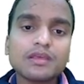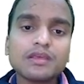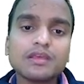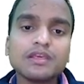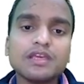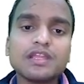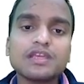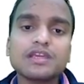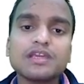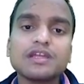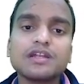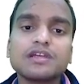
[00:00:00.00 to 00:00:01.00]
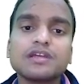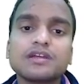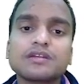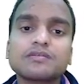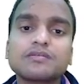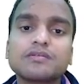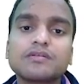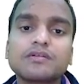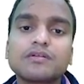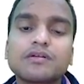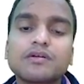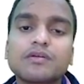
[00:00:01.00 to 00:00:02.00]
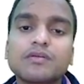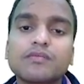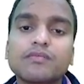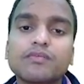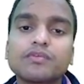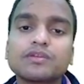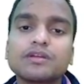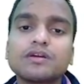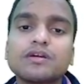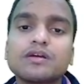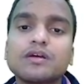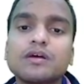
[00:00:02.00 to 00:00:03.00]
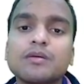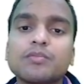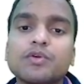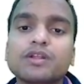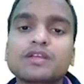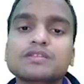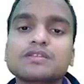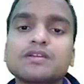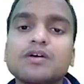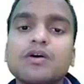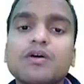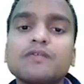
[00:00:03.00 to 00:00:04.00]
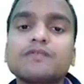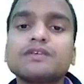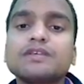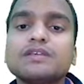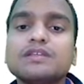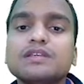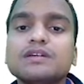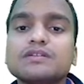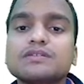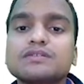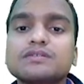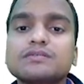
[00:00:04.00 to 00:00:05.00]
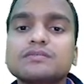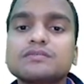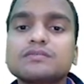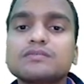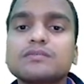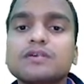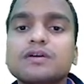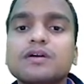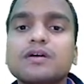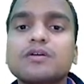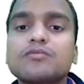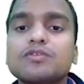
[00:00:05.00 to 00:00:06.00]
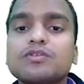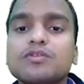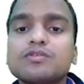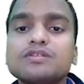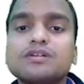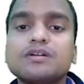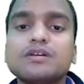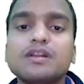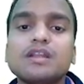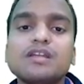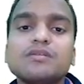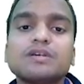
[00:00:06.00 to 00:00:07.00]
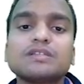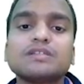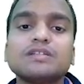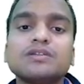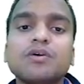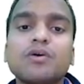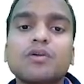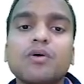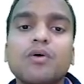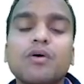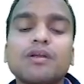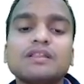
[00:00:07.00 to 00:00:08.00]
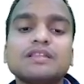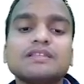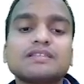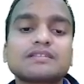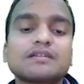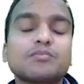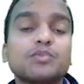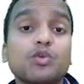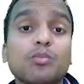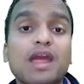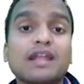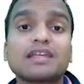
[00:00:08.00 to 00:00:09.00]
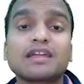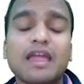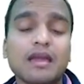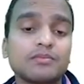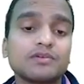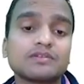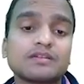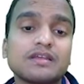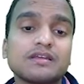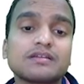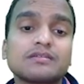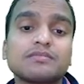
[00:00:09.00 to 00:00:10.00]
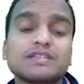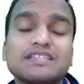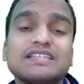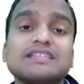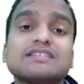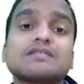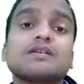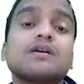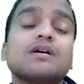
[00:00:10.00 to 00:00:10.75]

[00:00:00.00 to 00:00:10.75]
hearing aid here for the protection of ears, because drilling machine or all these pneumatic hammers like machines